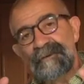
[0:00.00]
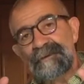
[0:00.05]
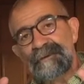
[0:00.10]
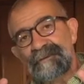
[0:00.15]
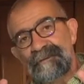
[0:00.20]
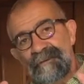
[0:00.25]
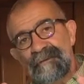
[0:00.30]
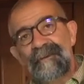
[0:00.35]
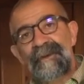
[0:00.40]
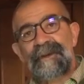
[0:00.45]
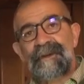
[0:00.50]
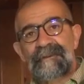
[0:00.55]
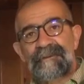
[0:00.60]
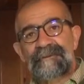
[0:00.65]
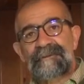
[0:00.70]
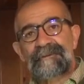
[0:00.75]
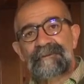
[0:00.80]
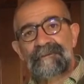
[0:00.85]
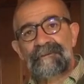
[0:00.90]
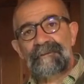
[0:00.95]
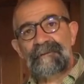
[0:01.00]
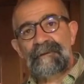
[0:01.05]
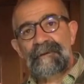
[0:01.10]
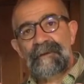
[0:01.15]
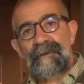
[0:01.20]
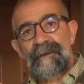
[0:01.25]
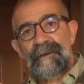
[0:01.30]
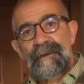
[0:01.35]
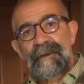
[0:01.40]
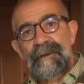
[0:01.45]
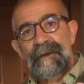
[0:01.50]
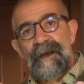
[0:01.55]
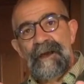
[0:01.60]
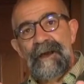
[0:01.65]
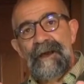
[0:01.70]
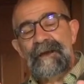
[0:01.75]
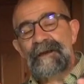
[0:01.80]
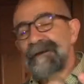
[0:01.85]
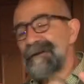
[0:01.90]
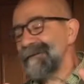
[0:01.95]
only 2 minutes.
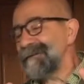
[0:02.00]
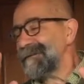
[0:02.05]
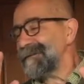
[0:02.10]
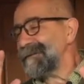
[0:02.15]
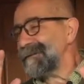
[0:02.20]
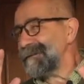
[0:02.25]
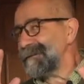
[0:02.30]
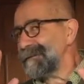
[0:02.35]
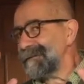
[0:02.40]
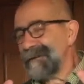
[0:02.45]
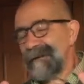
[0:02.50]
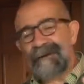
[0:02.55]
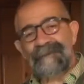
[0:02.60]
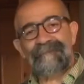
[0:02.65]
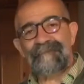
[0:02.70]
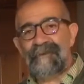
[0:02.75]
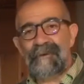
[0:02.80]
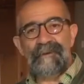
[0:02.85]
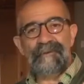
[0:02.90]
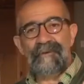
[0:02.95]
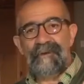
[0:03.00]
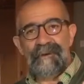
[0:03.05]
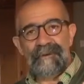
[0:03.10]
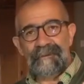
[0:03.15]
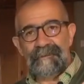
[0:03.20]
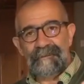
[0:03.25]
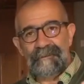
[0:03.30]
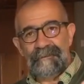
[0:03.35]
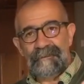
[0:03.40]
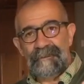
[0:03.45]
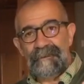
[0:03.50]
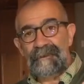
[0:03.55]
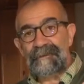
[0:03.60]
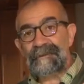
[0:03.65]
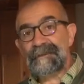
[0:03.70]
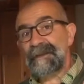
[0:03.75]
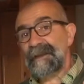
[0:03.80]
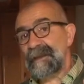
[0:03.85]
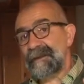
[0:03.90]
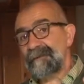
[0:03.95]
Not very long to